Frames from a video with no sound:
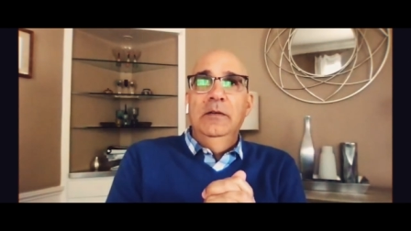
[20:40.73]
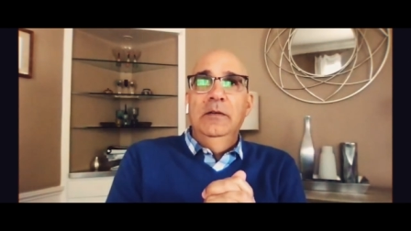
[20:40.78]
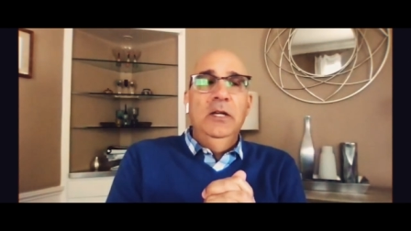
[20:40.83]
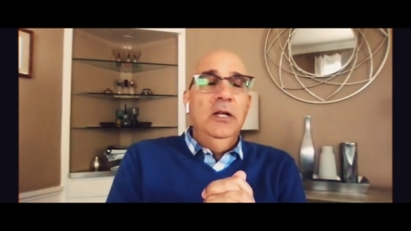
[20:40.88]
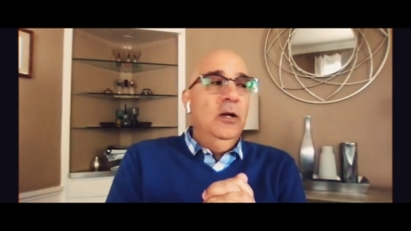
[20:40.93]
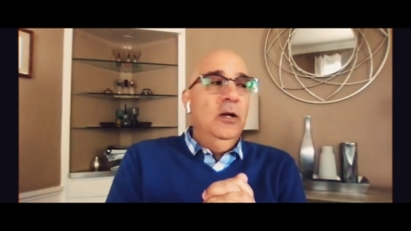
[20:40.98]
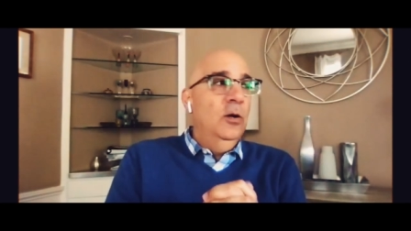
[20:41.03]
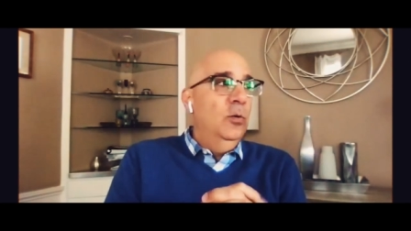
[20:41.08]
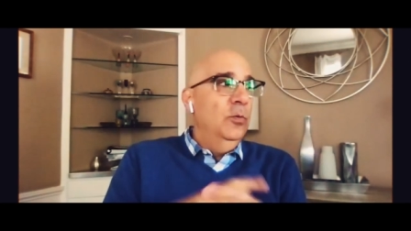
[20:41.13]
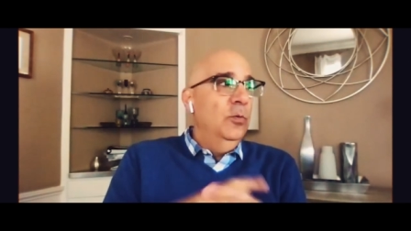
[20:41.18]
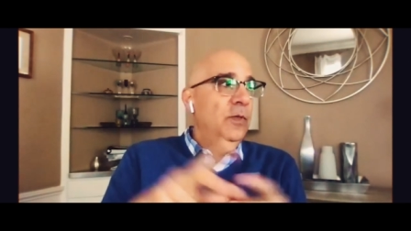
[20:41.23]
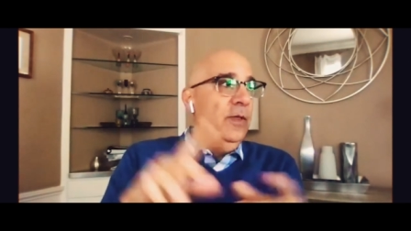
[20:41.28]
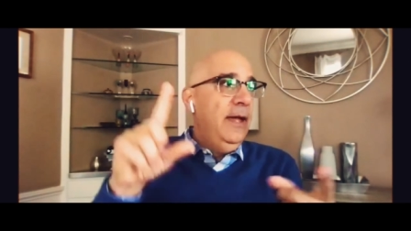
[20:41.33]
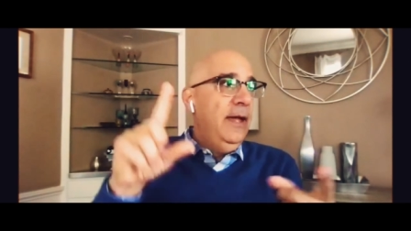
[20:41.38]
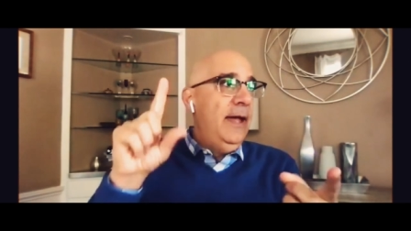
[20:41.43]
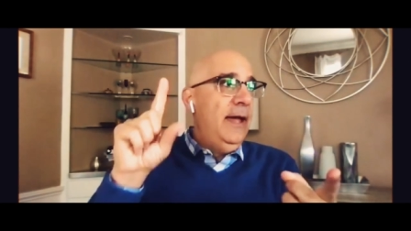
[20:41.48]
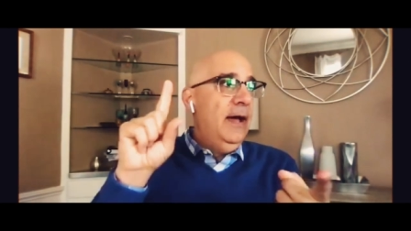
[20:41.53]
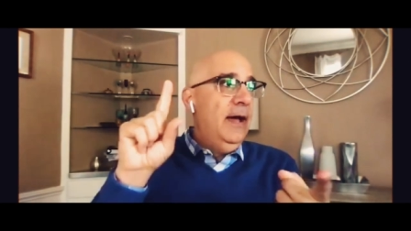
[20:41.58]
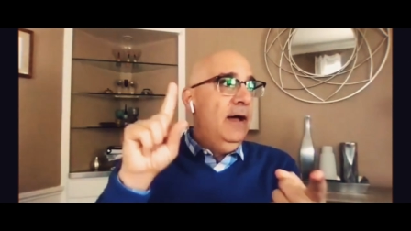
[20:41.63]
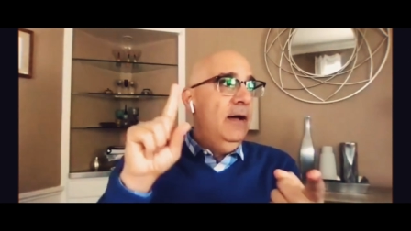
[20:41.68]
you know, they
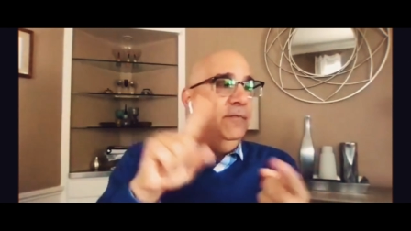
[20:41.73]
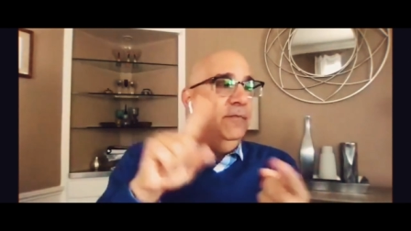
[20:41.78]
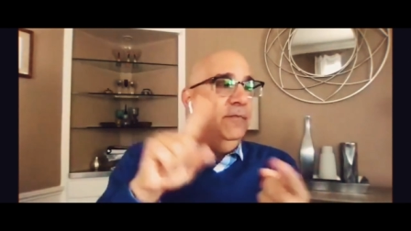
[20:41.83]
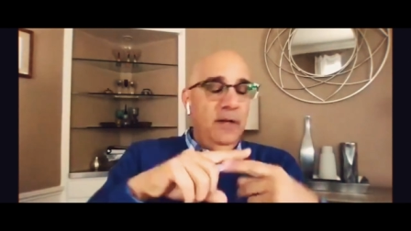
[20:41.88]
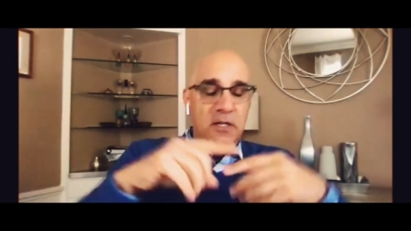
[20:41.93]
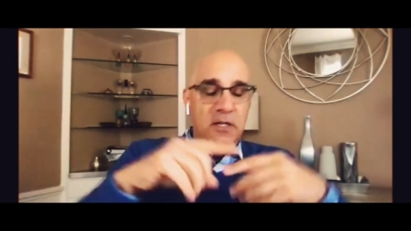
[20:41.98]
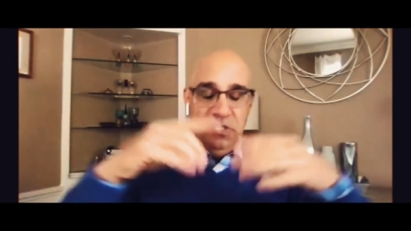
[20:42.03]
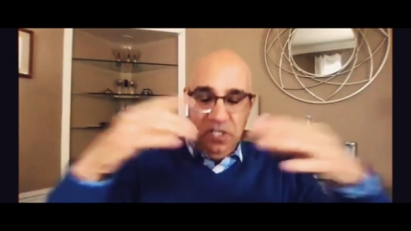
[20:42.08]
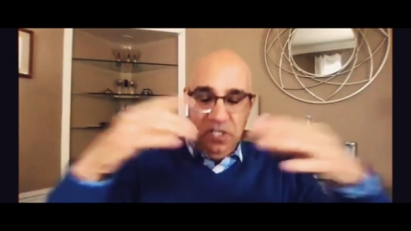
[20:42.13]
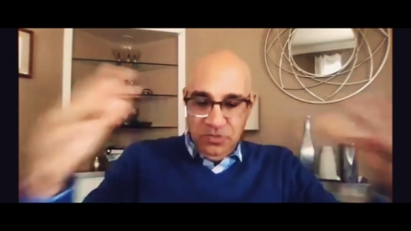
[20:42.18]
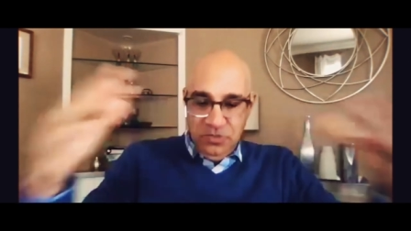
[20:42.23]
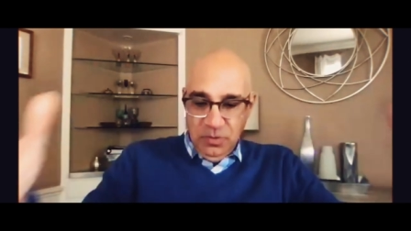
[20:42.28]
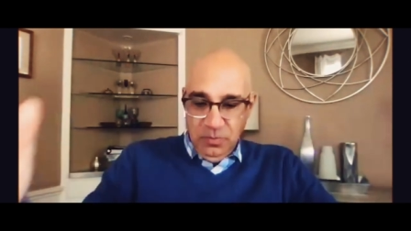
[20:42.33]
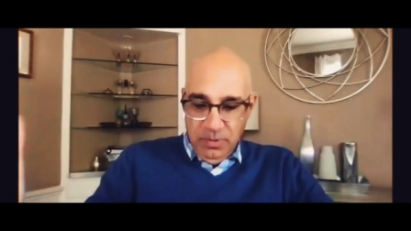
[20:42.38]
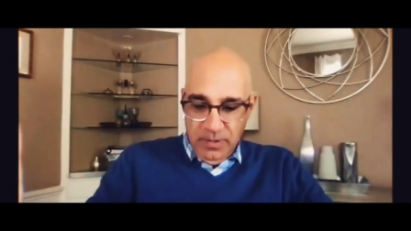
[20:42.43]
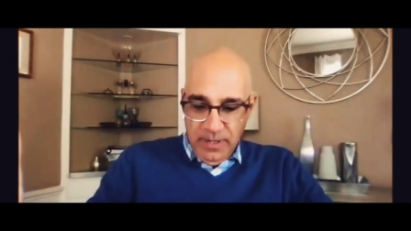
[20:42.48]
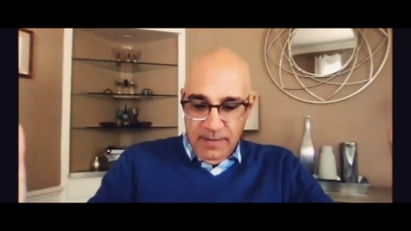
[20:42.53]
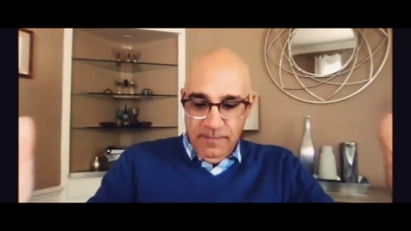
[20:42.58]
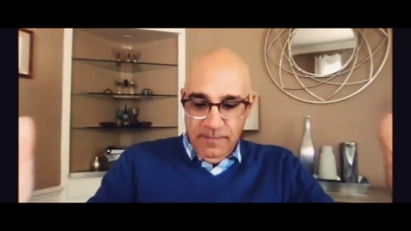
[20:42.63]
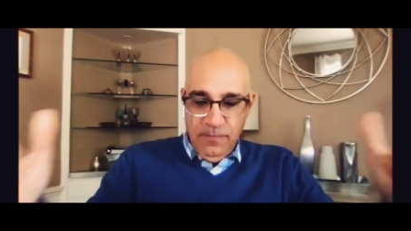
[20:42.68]
have a digital
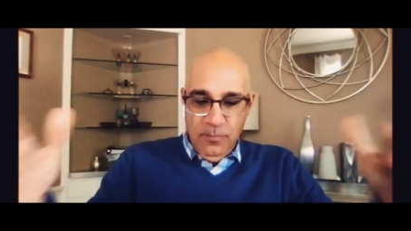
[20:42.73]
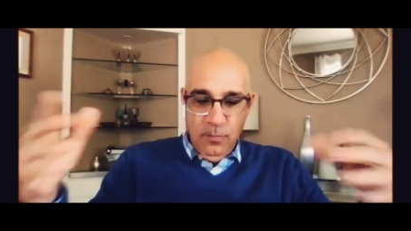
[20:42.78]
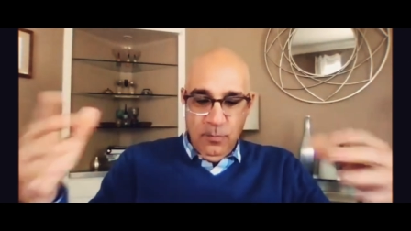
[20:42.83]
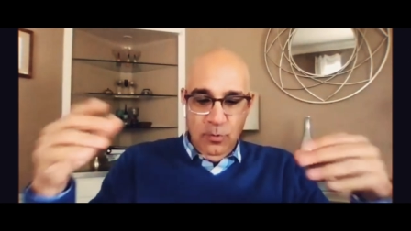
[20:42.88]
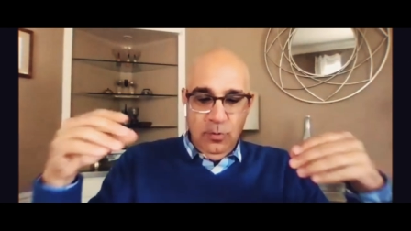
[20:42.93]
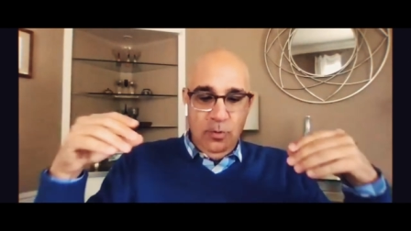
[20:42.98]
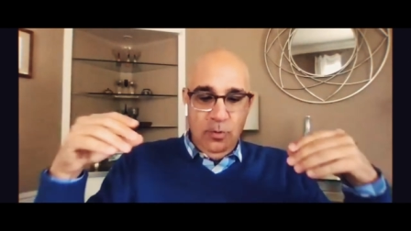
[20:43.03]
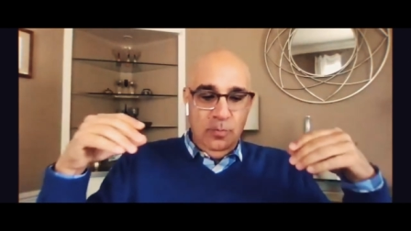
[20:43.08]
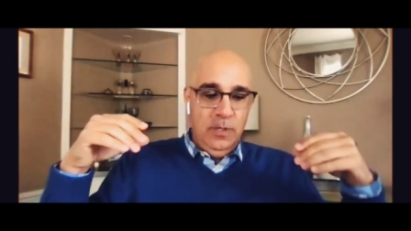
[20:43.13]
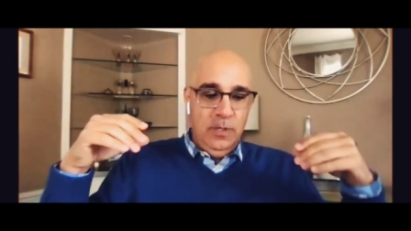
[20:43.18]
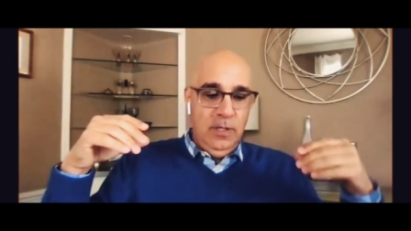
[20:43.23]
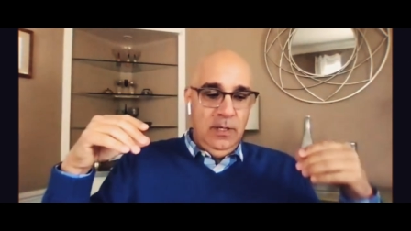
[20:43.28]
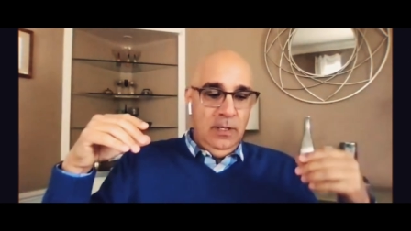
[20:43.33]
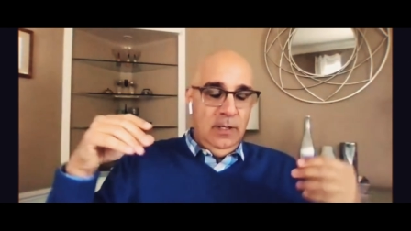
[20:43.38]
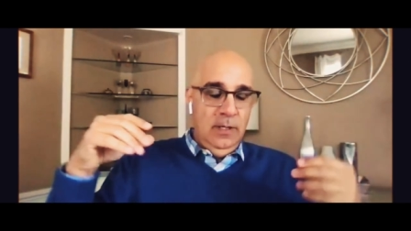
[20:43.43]
platform,